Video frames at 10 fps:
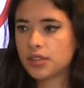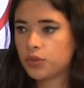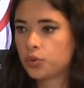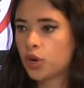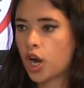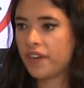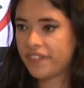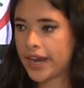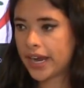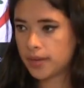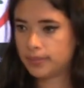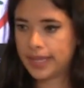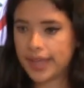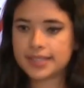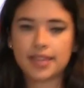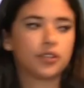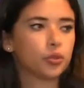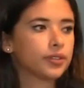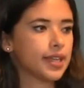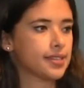Civil War are very complex and they
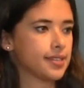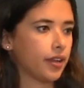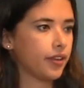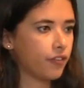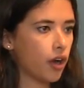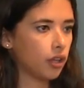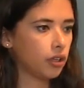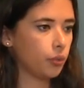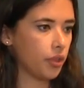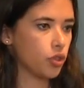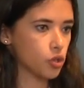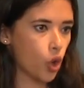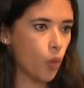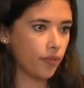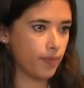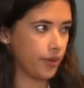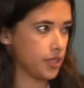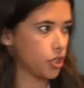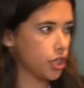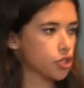don't necessarily fall within the scope of my
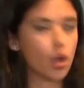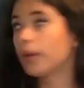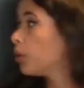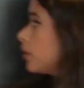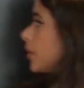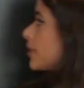research, so I will only